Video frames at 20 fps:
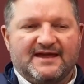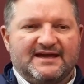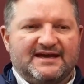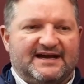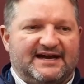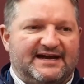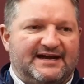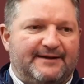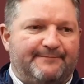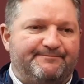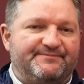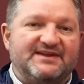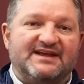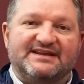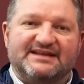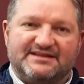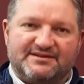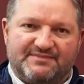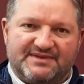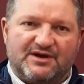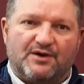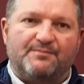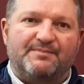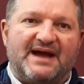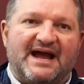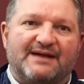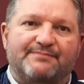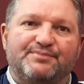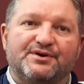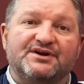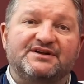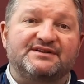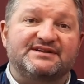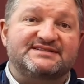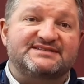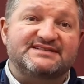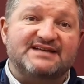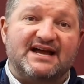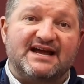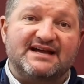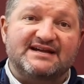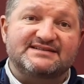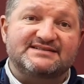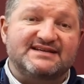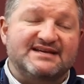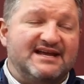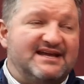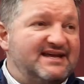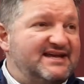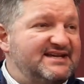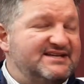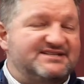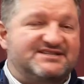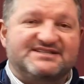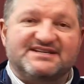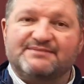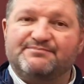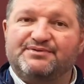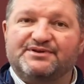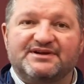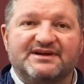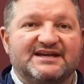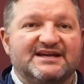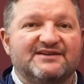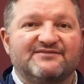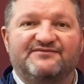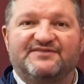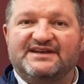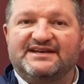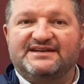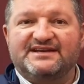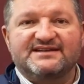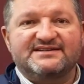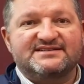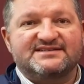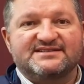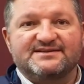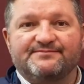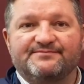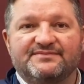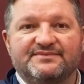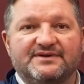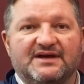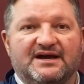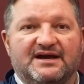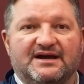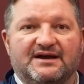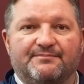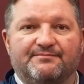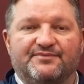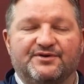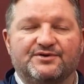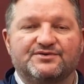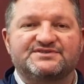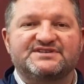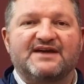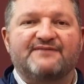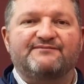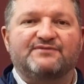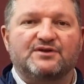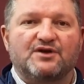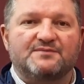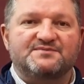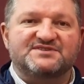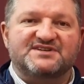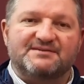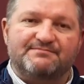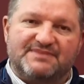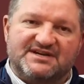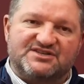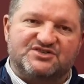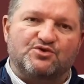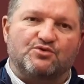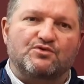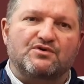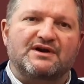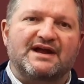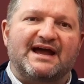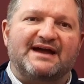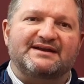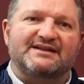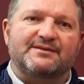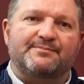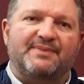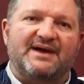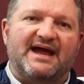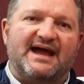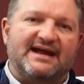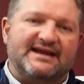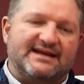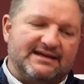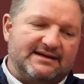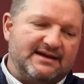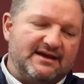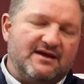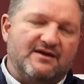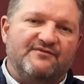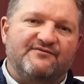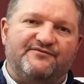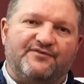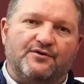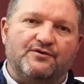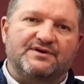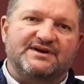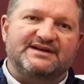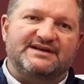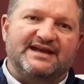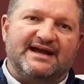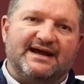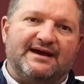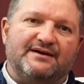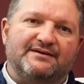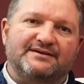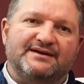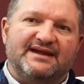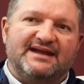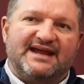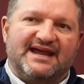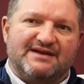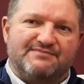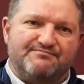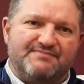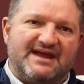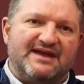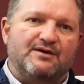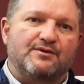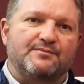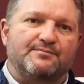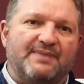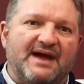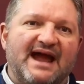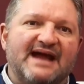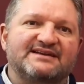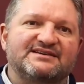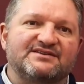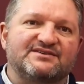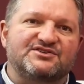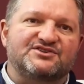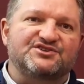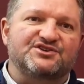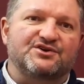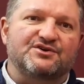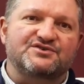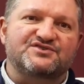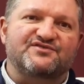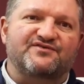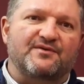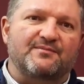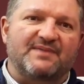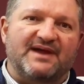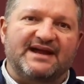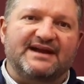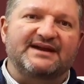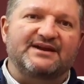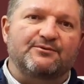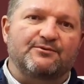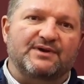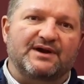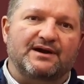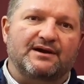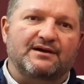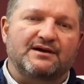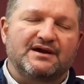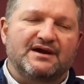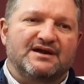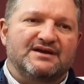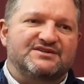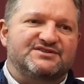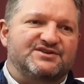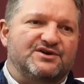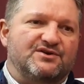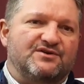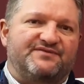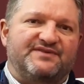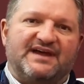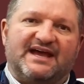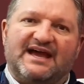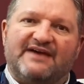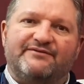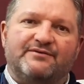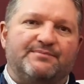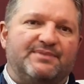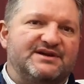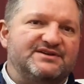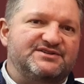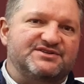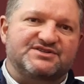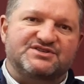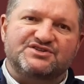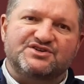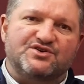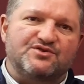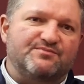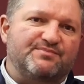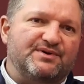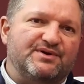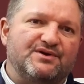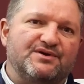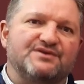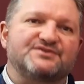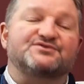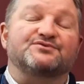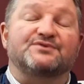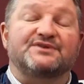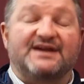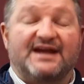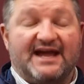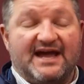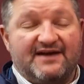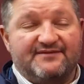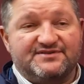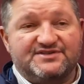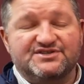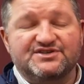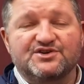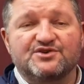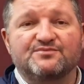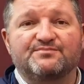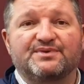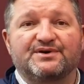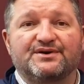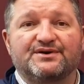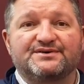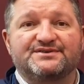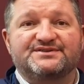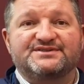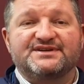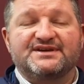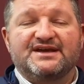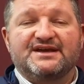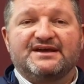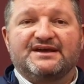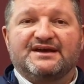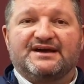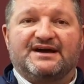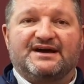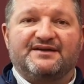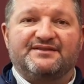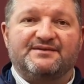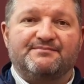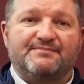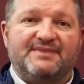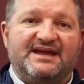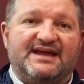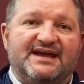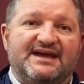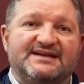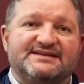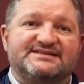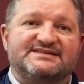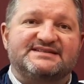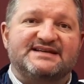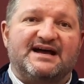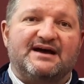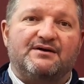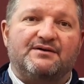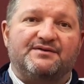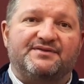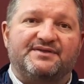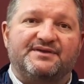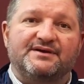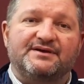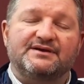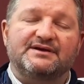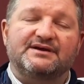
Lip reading: And then the mailback booklet size is simple and convenience. Those envelopes can be torn out of the packet, folded down, and mailed back to the church from anywhere. So if you have a bunch of snowbirds, or you have snowbirds that may head south